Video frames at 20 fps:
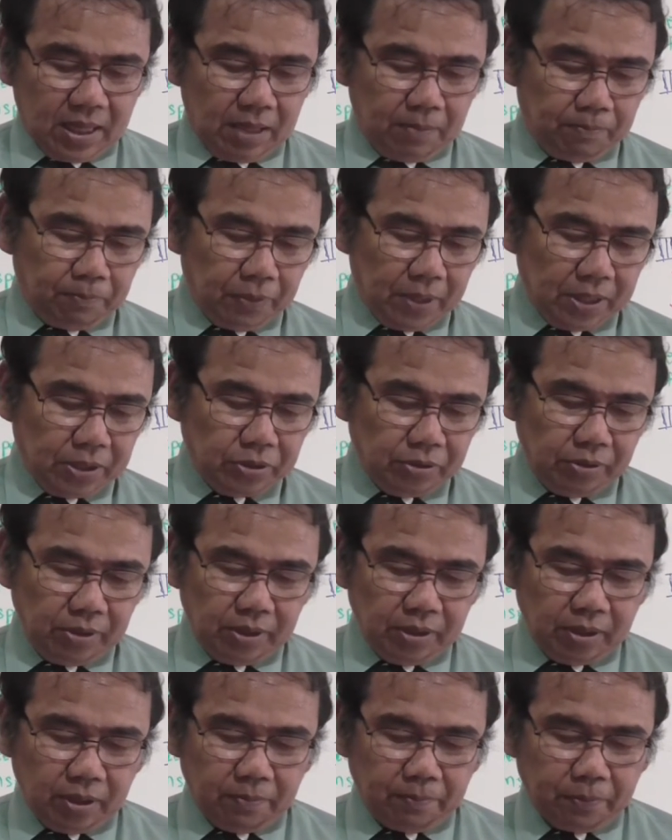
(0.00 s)
If pressure
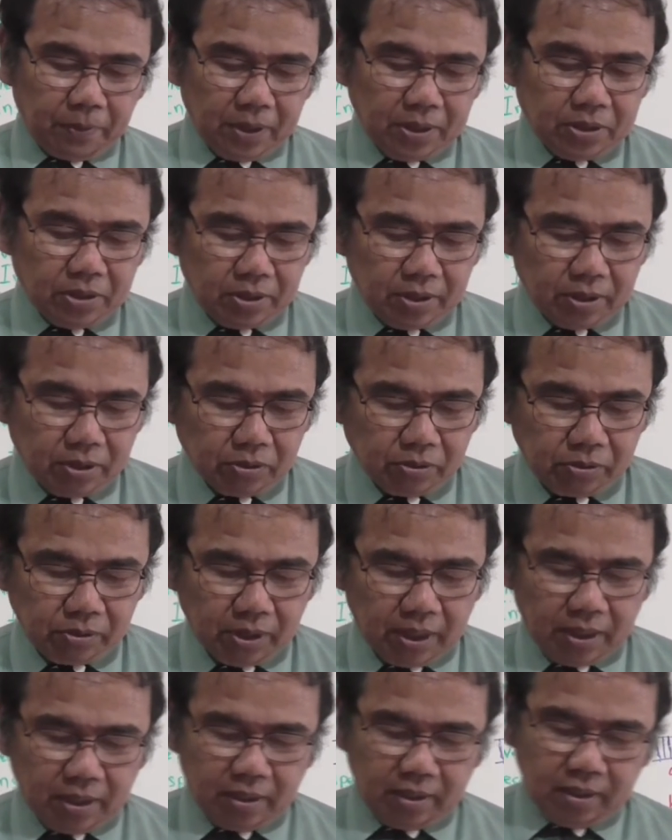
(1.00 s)
in the refrigerant
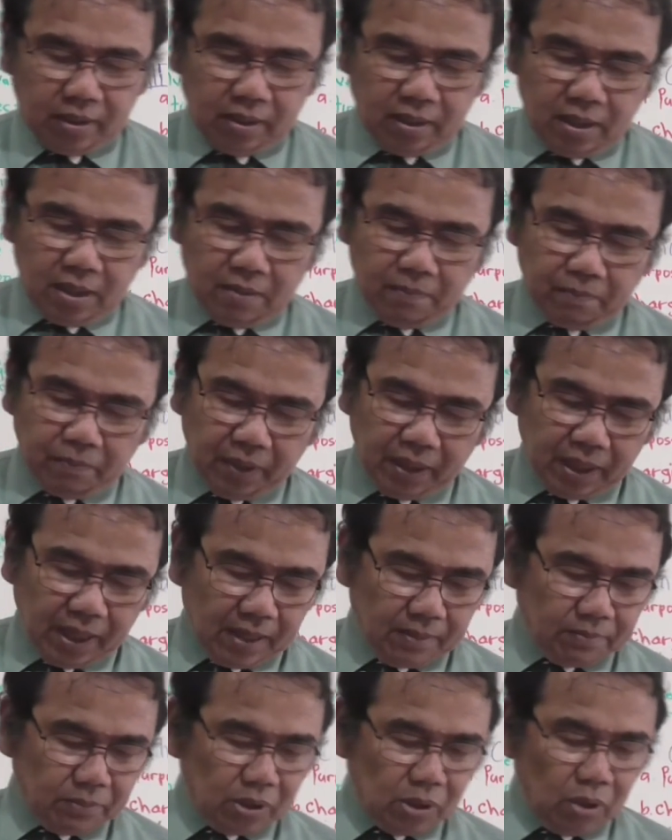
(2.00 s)
container
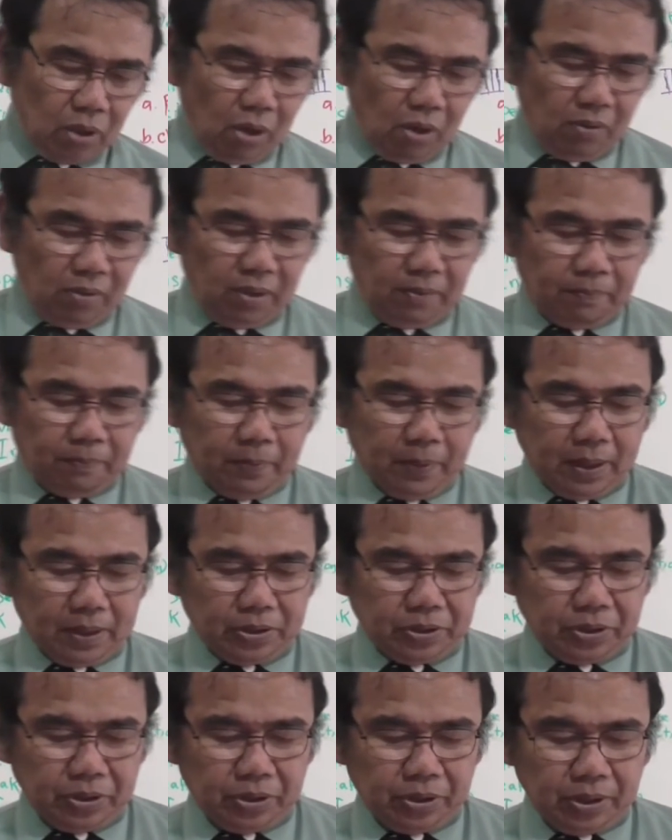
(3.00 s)
becomes lower
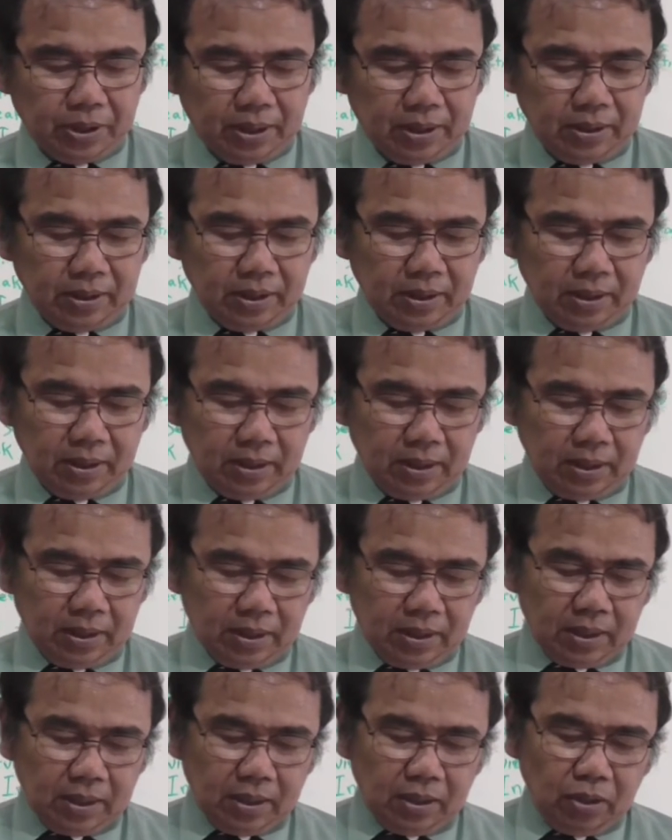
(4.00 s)
pressure than the
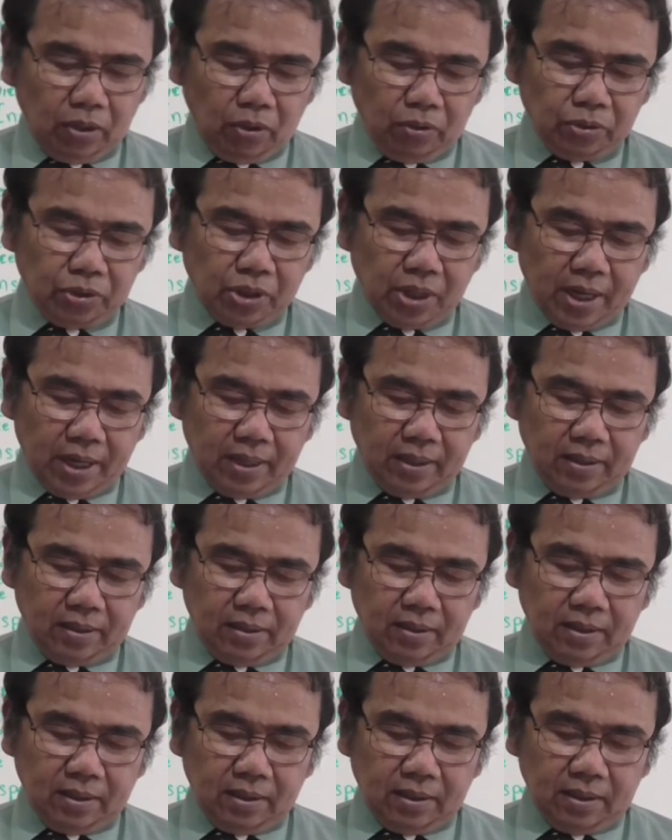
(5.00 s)
low side,